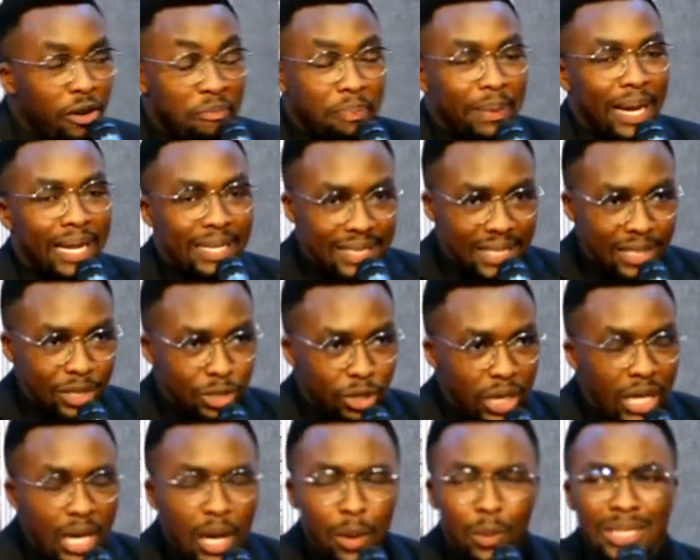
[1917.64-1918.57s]
plantation,
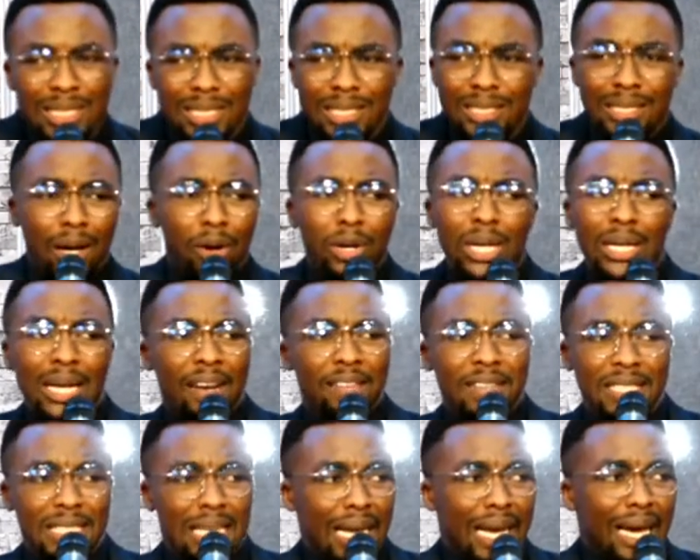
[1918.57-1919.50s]
which is only
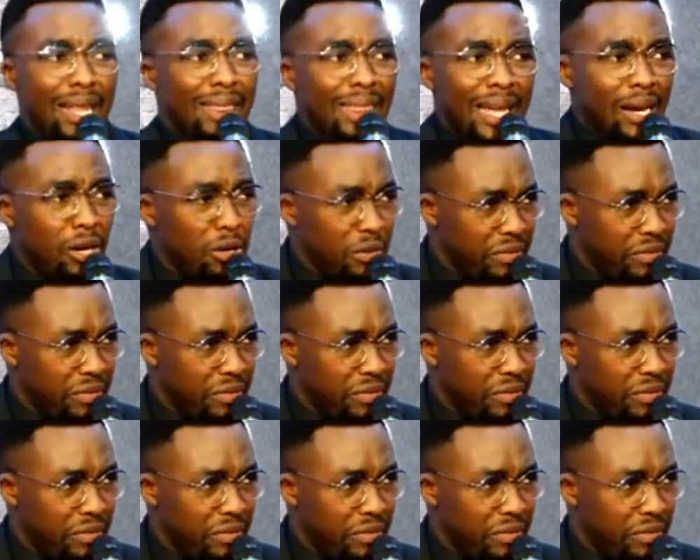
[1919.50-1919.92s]
covers like a third of